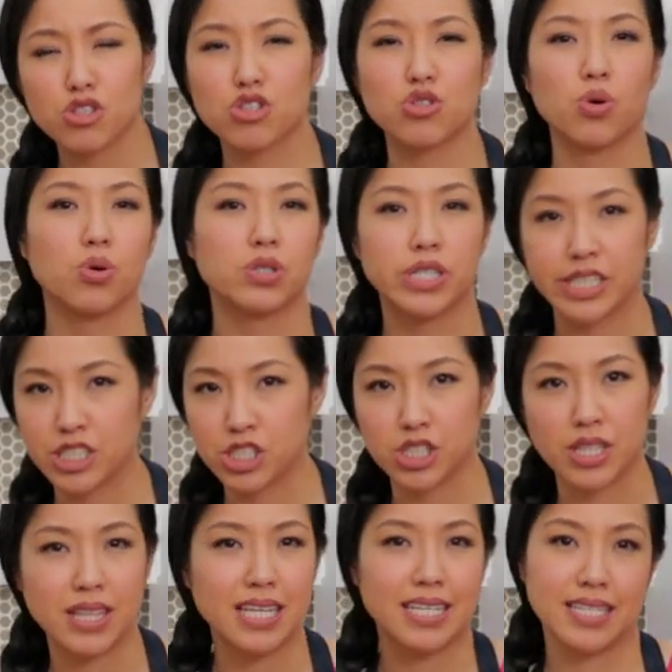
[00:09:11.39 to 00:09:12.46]
storage
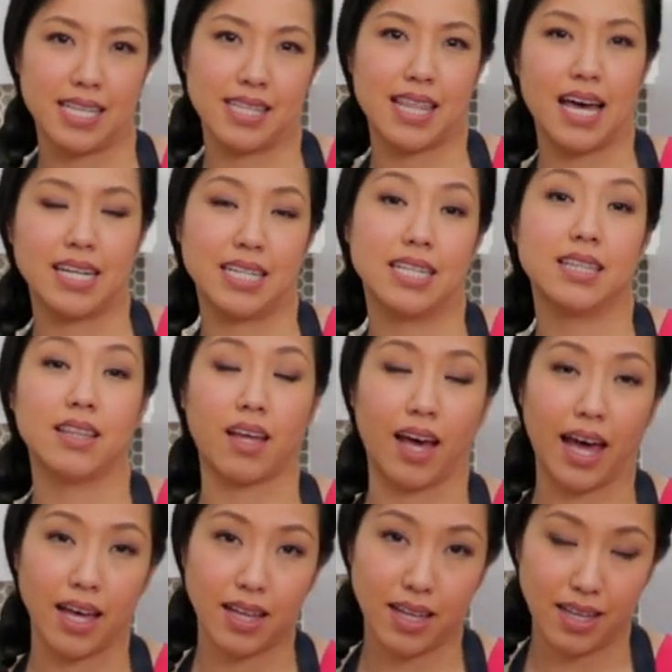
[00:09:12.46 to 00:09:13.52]
and things like that in
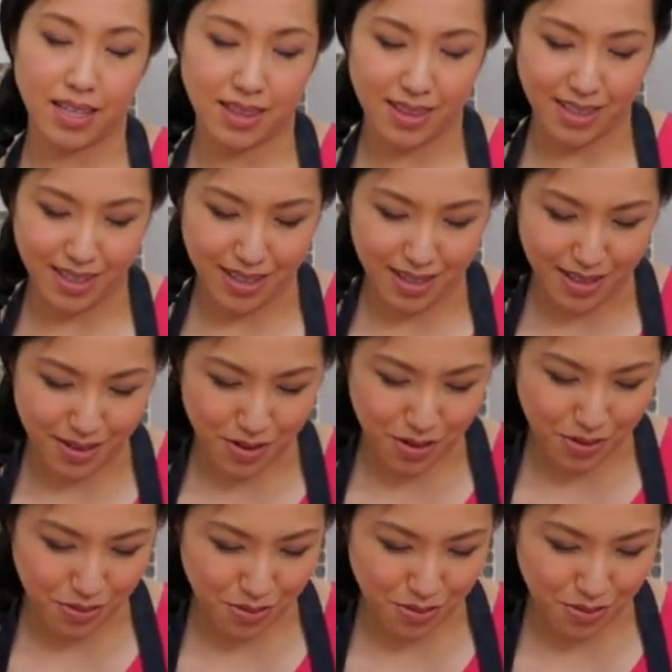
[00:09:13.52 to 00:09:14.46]
the